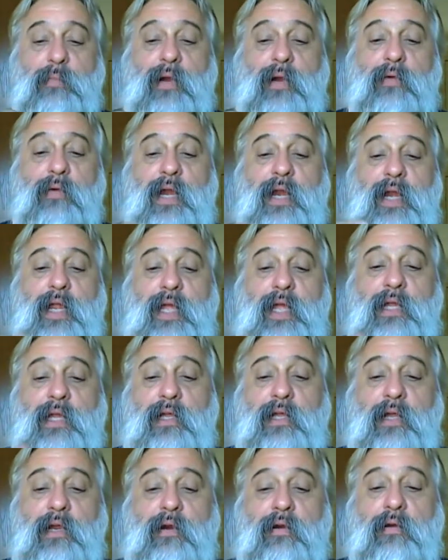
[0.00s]
my right
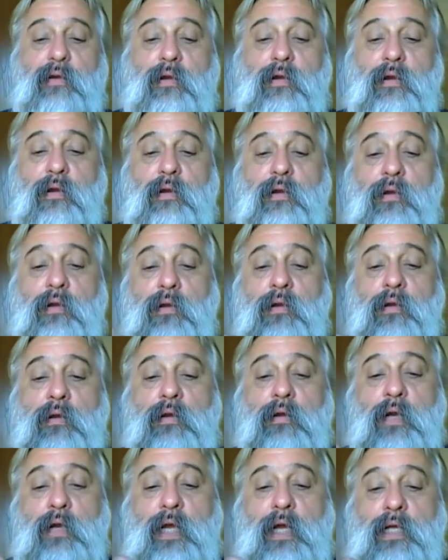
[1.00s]
hand here
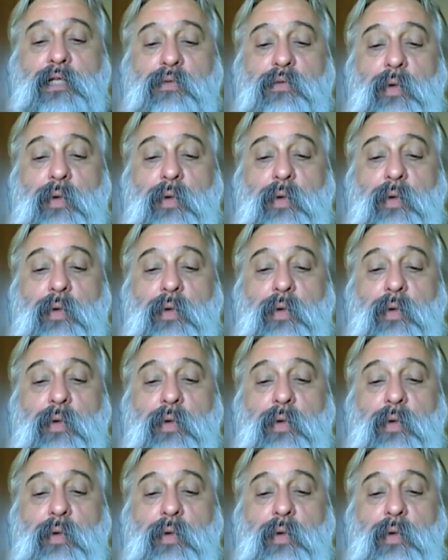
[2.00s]
next